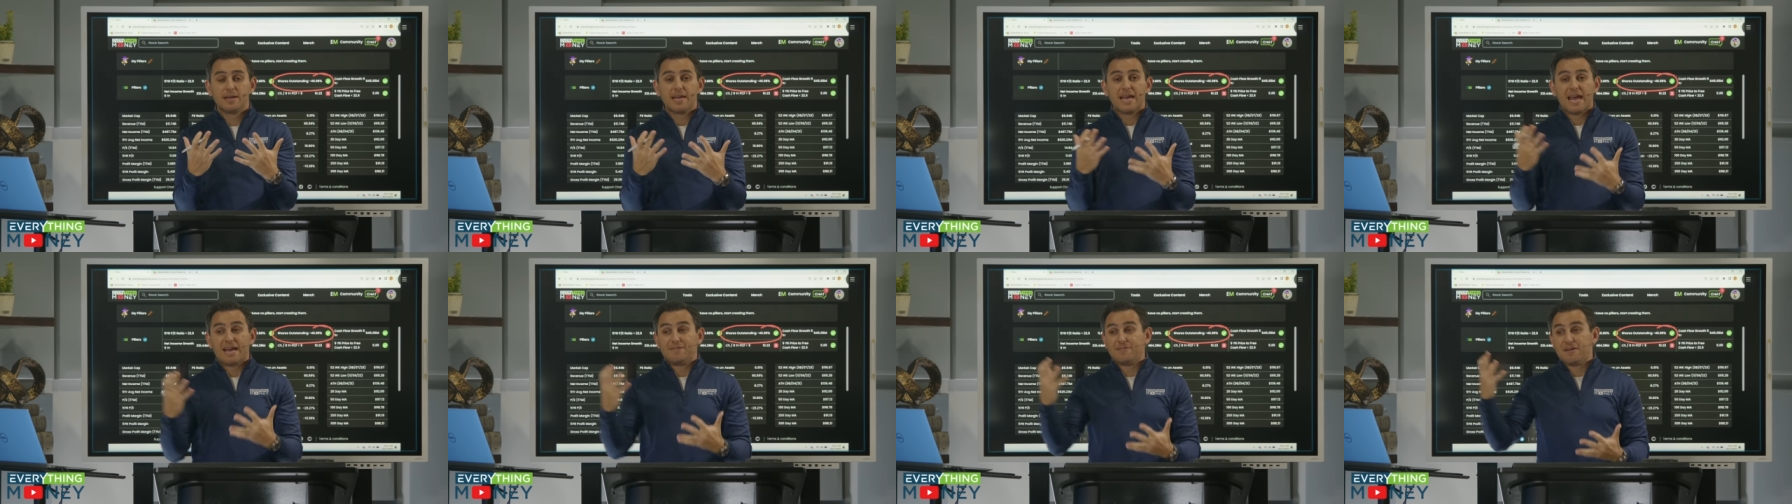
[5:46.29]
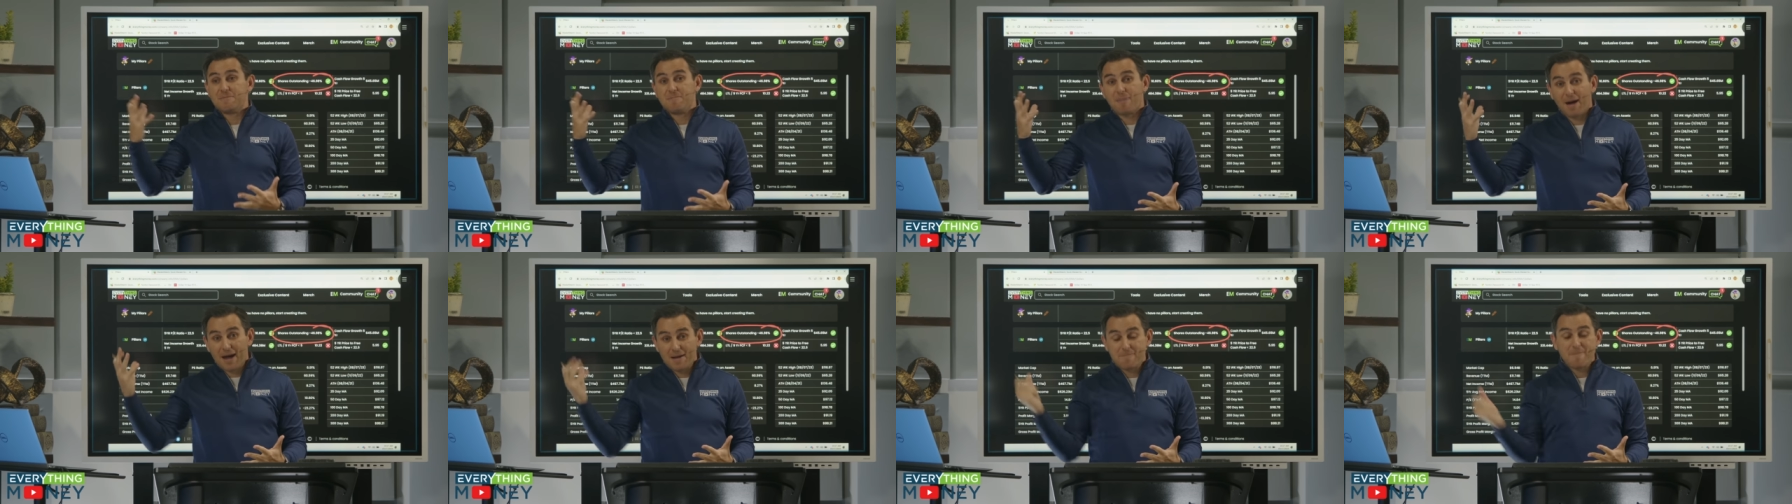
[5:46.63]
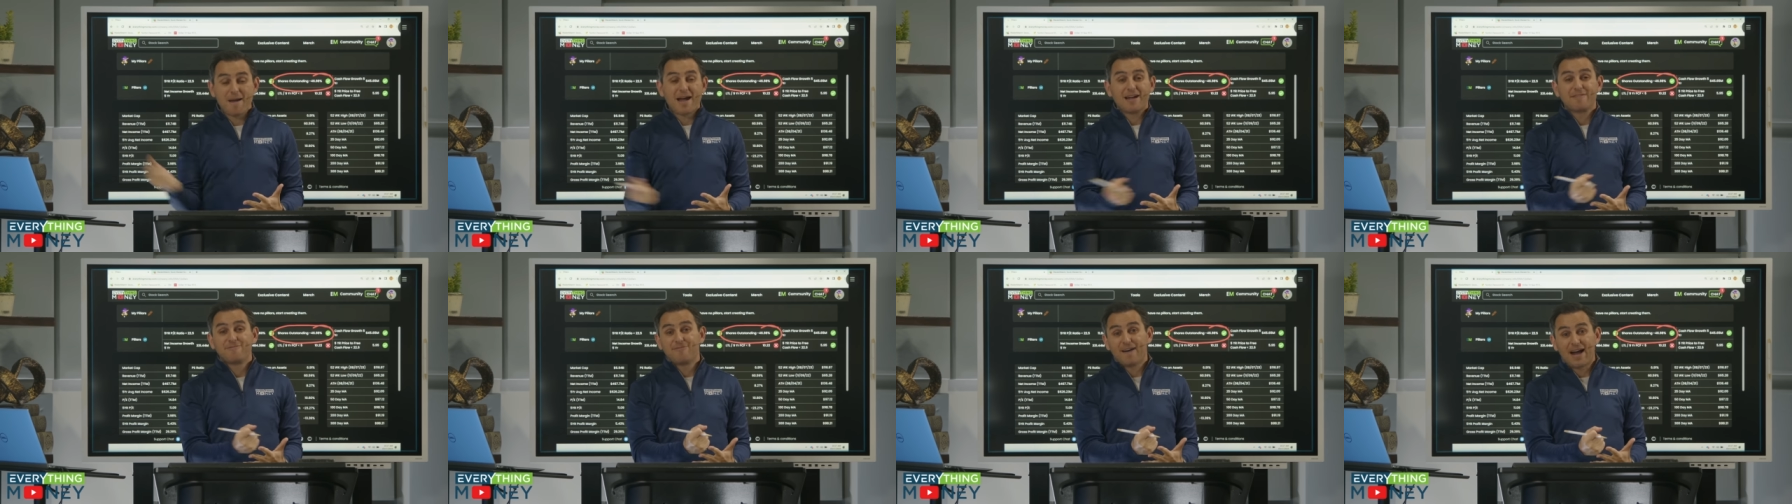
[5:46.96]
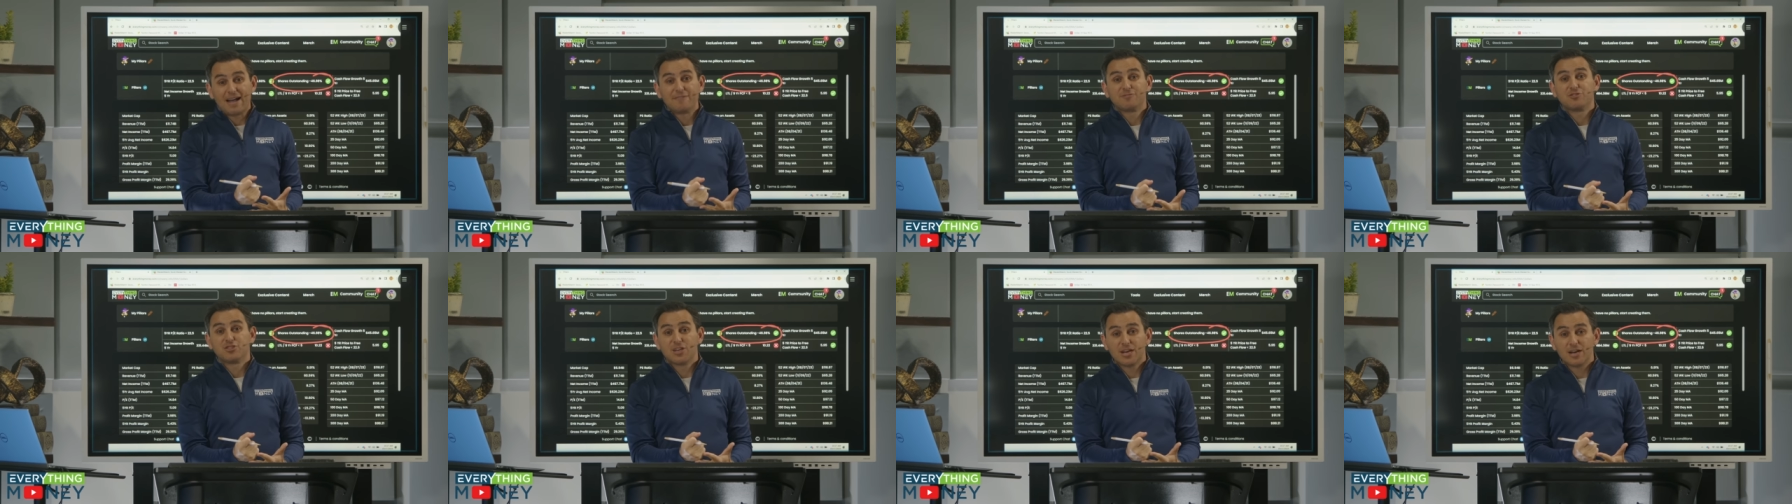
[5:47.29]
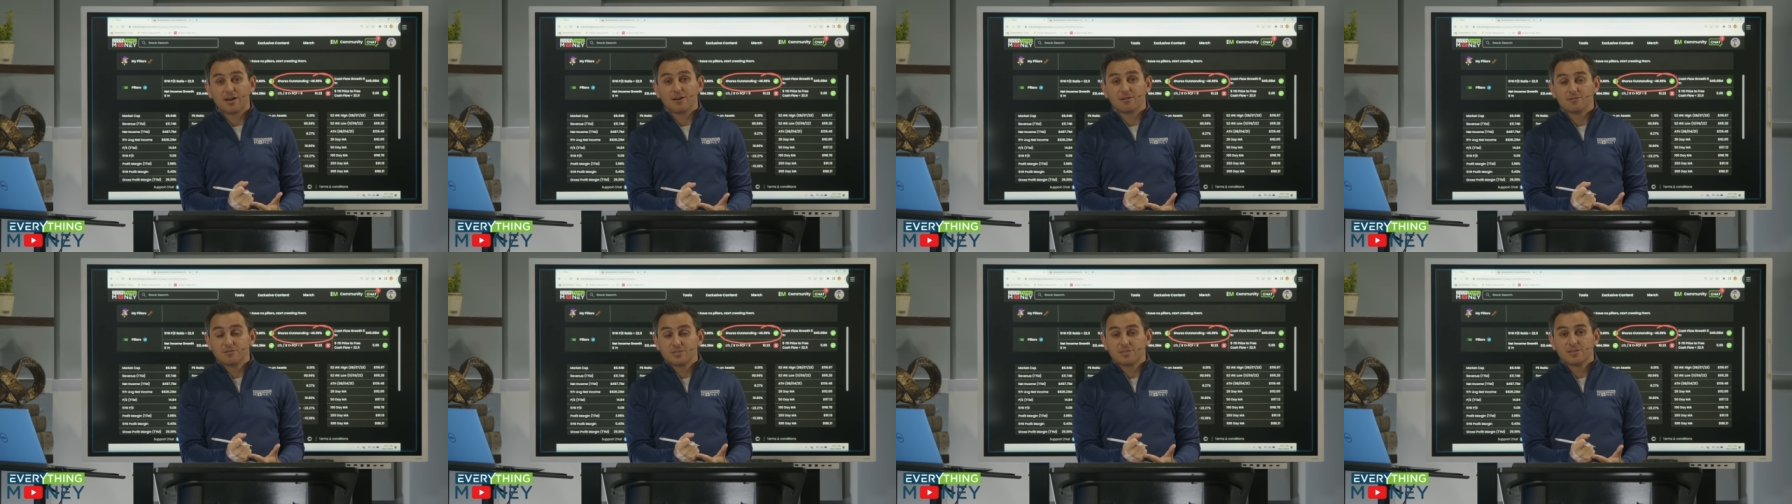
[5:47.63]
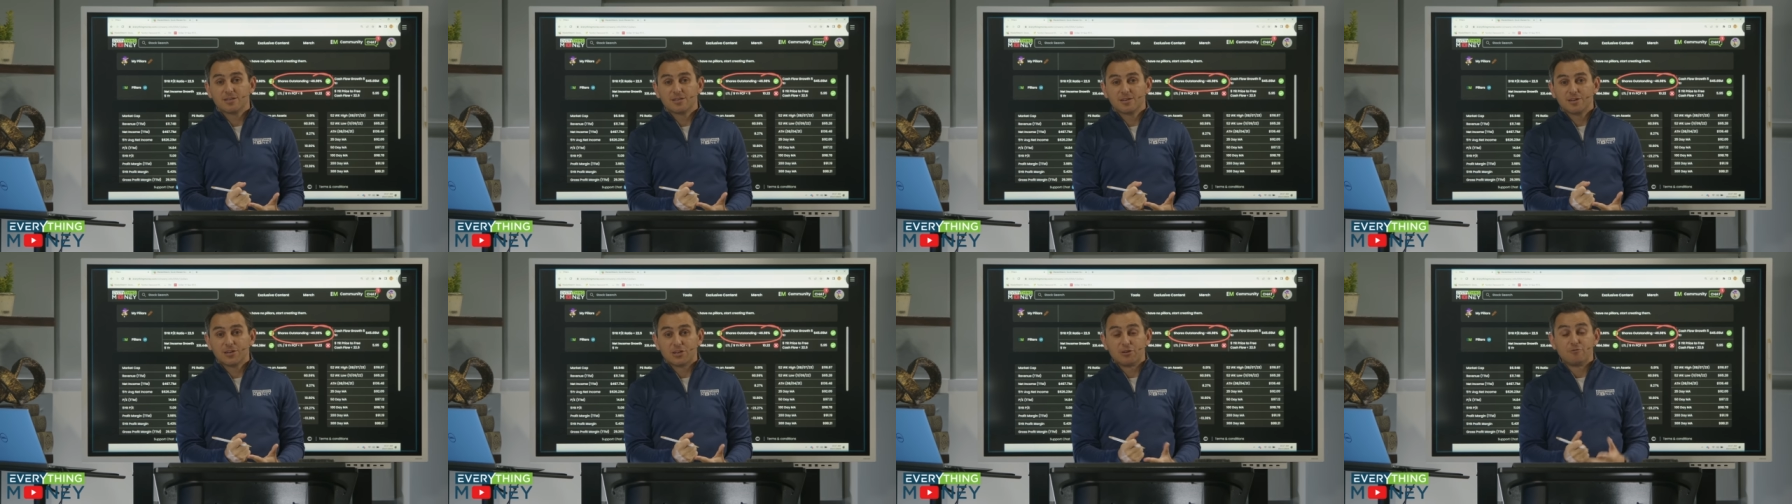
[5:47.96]
If they buy back five shares,
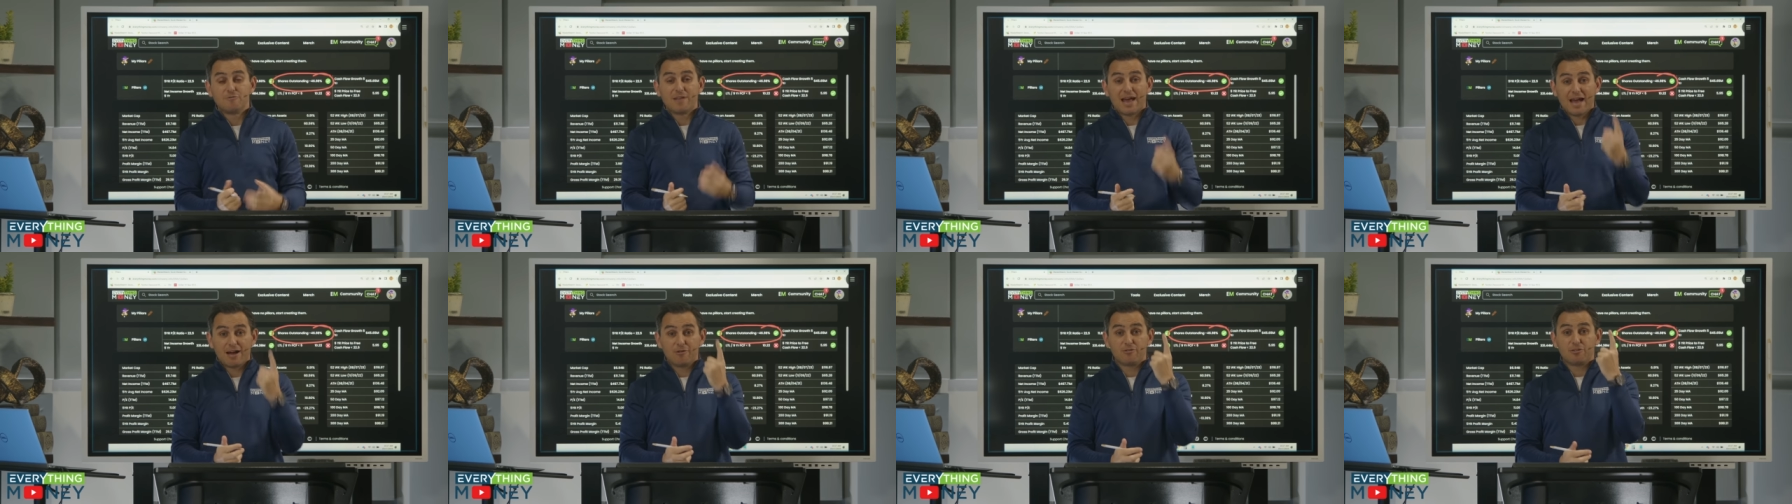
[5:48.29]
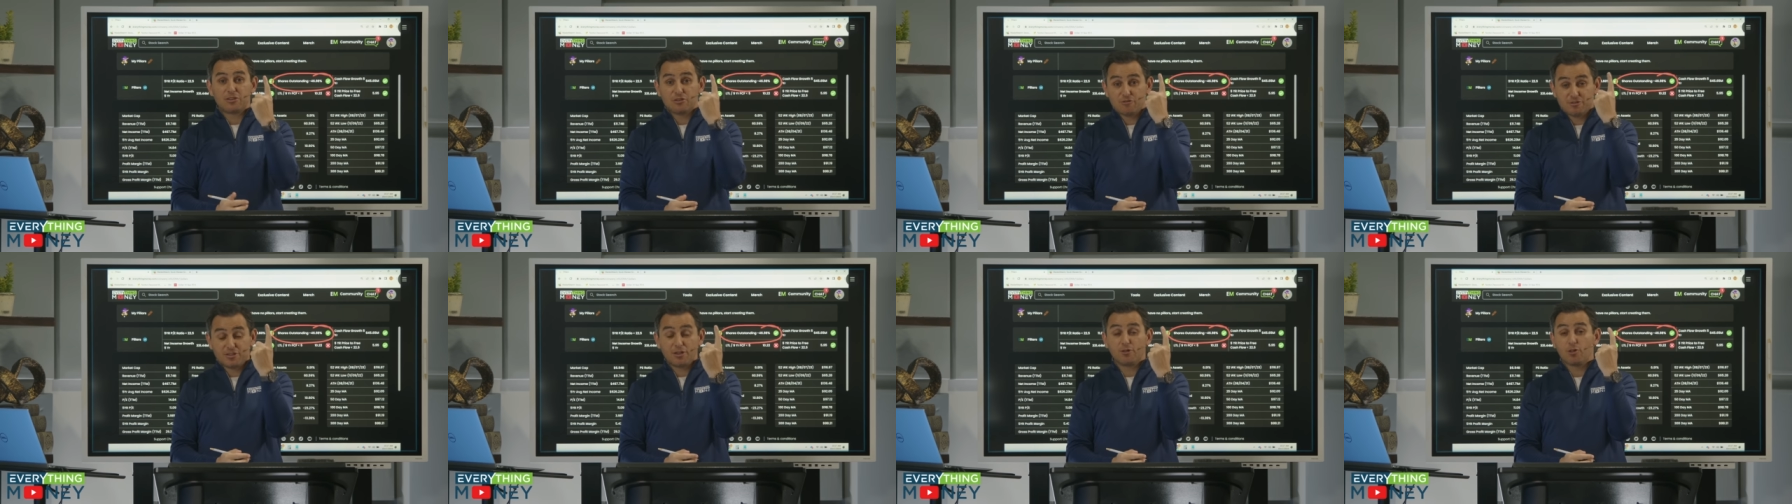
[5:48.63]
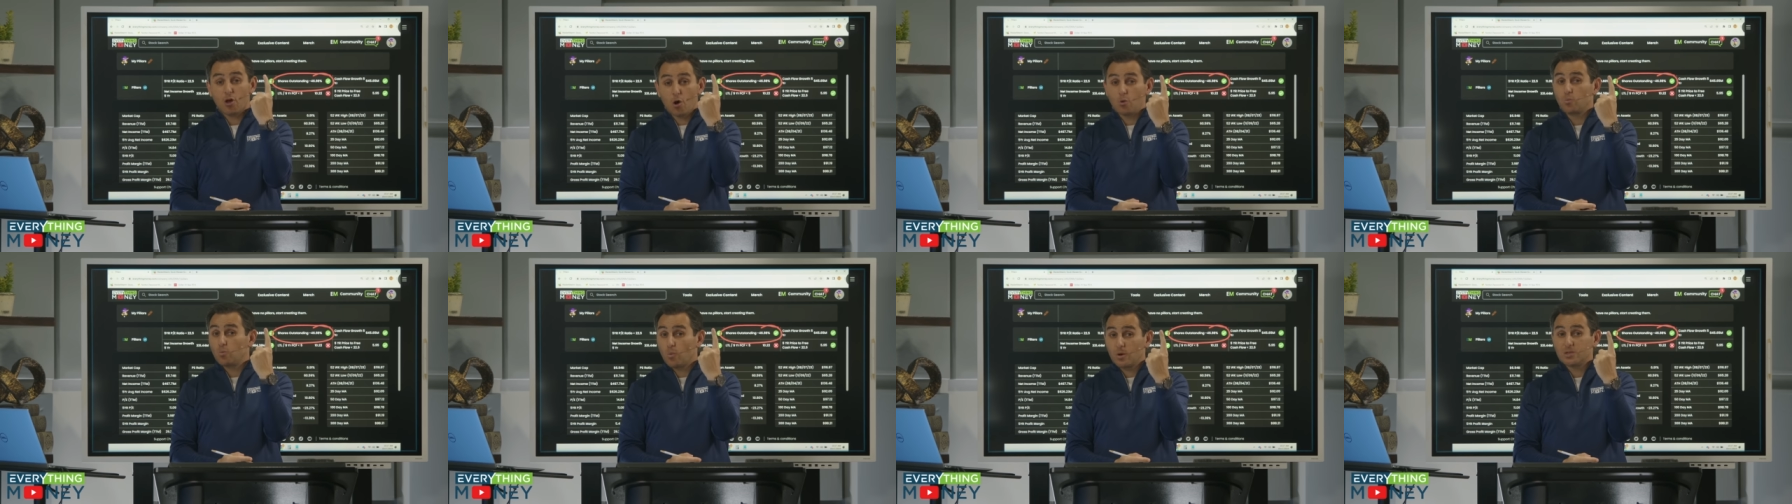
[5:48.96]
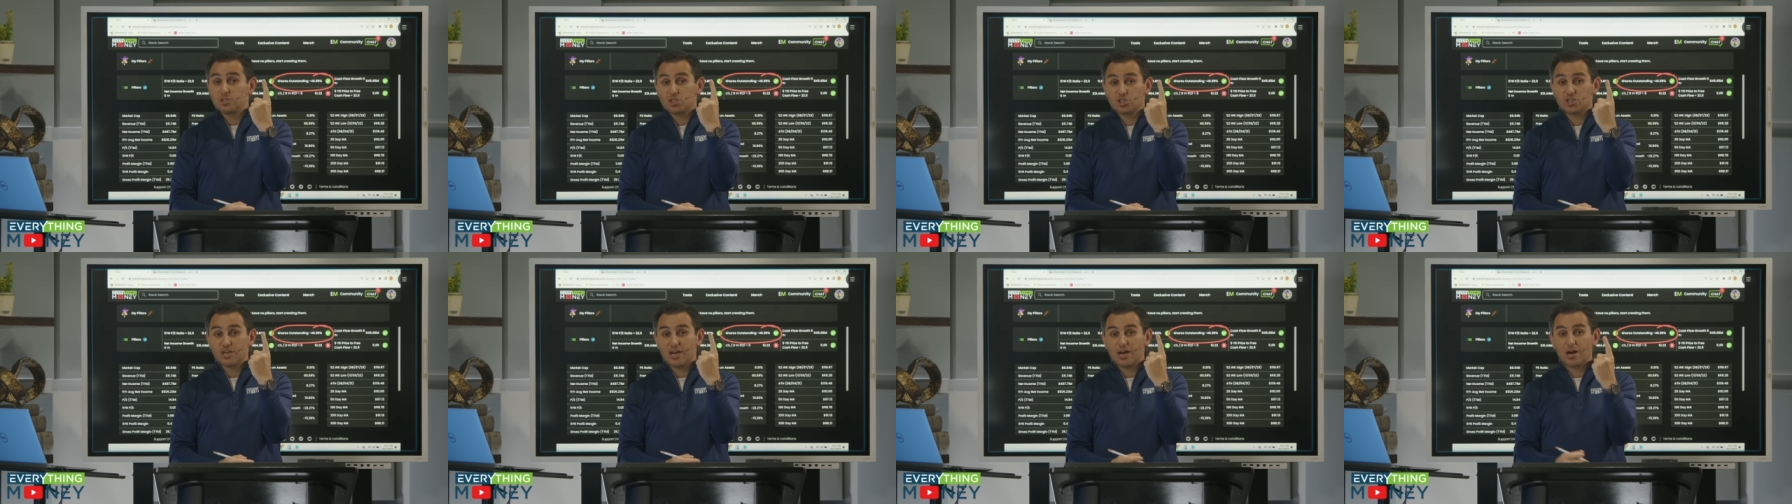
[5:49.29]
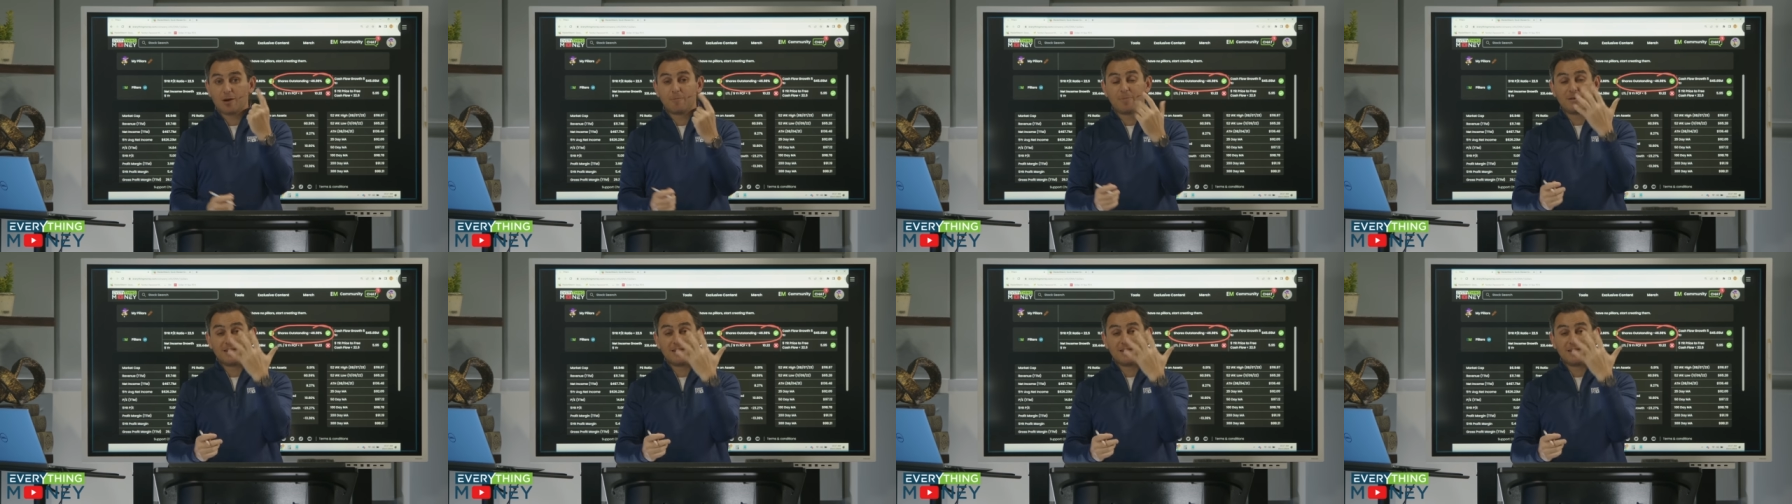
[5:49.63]
you now you still own one share,